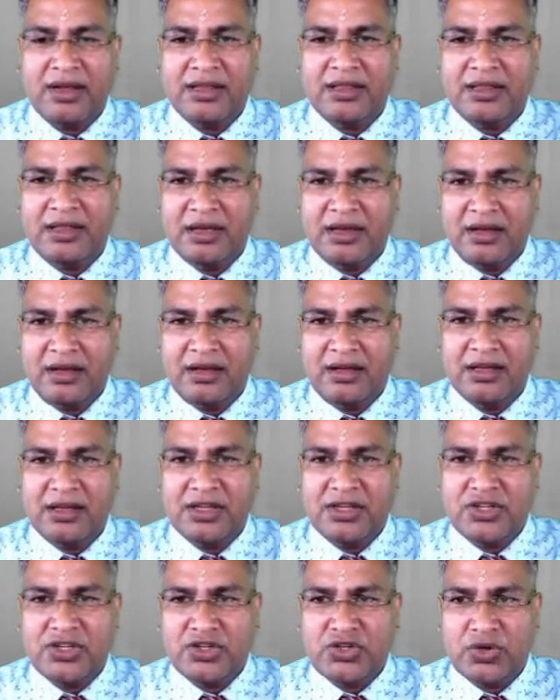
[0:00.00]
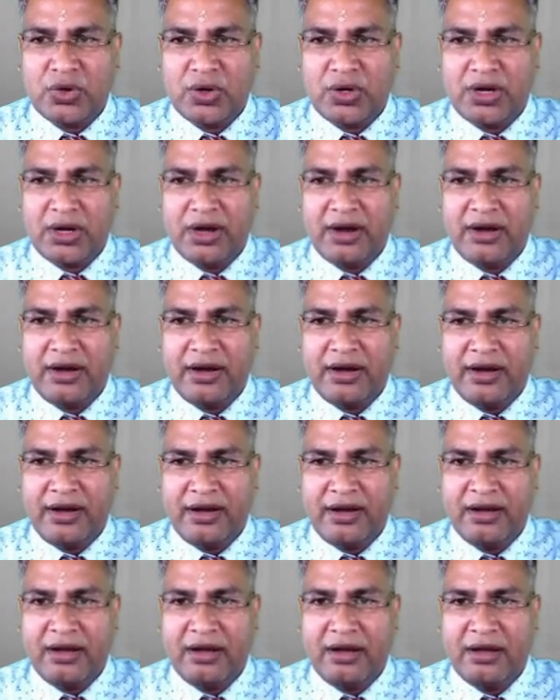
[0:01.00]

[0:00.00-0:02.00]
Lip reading: the shorted data,